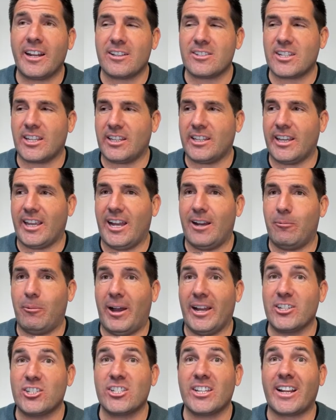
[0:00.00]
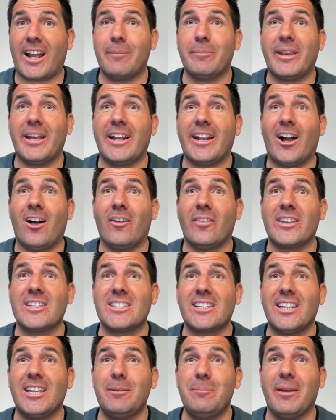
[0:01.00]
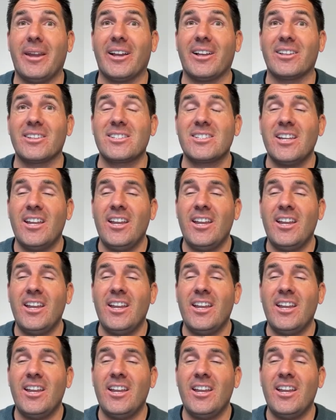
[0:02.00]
I was like, yeah, why? And she's like, I'm getting all these emails.